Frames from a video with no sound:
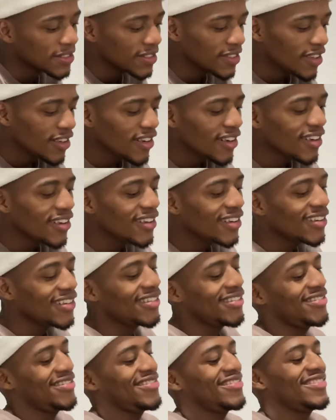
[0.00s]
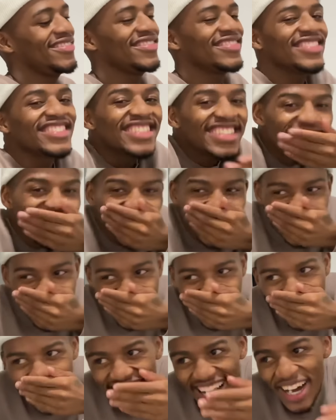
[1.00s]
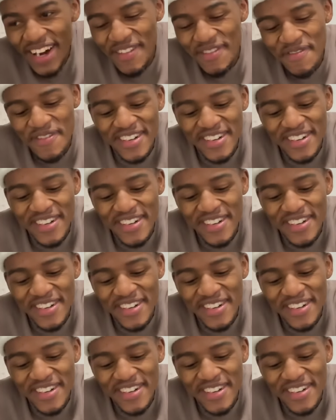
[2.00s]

Oh, I'm